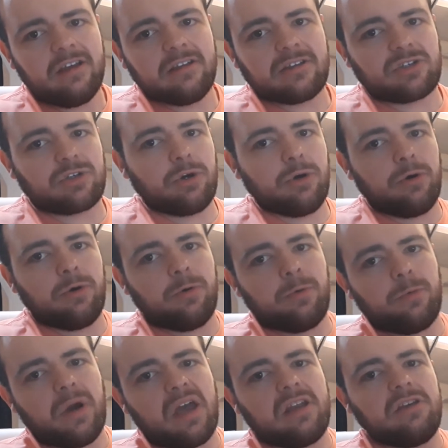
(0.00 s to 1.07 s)
So
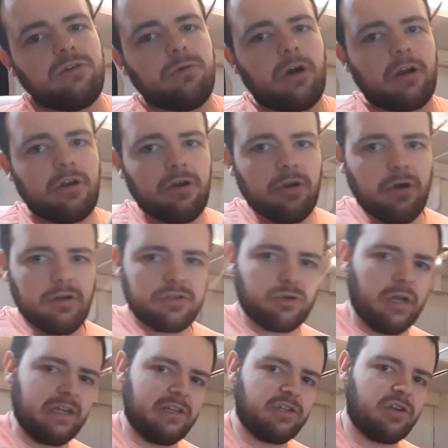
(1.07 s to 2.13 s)
when you are not
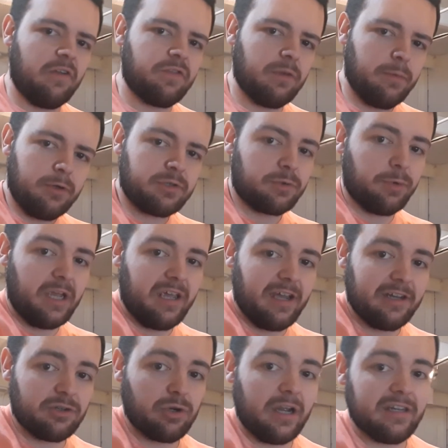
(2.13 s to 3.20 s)
trying to shift the most weight
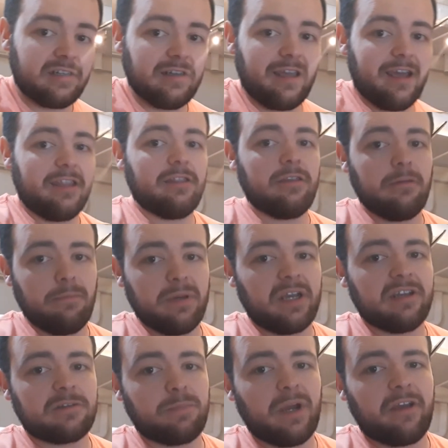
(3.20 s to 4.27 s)
and trying to get the
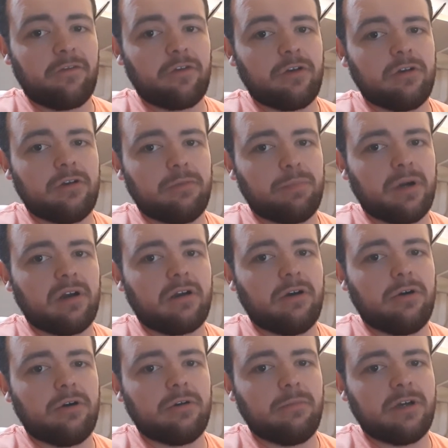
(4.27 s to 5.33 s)
biggest bang for your buck
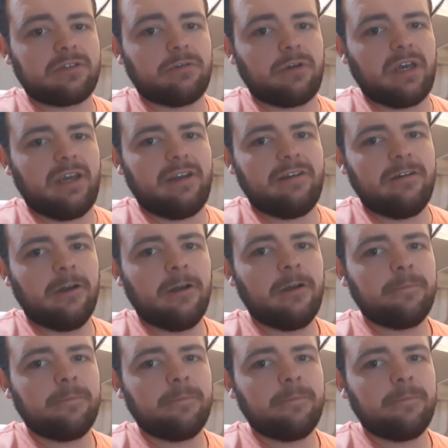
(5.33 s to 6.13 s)
on muscle gain,